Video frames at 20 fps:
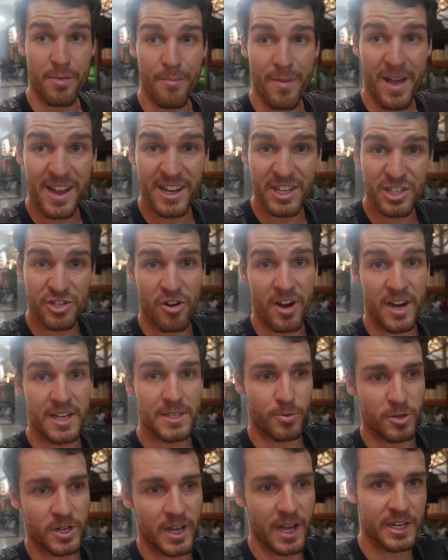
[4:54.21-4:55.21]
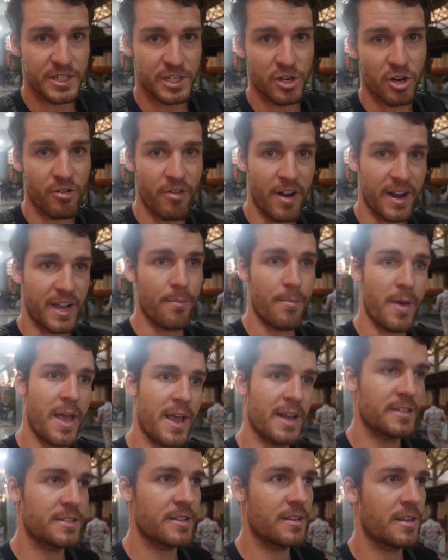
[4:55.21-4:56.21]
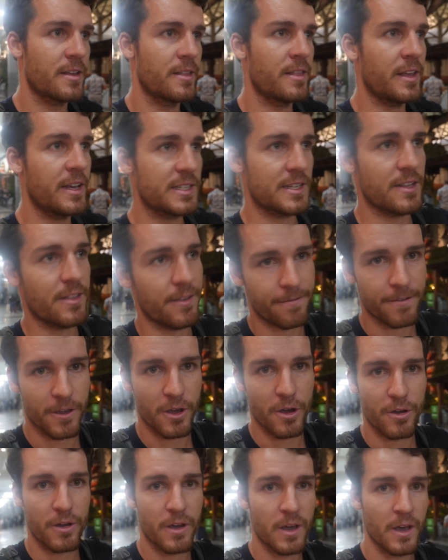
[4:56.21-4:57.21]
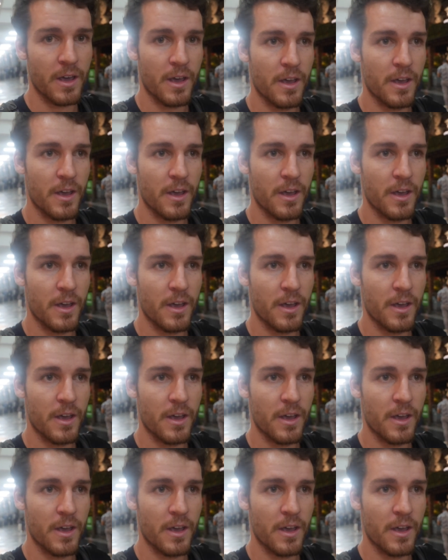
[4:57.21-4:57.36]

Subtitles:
the main transportation I recommend, these are the few.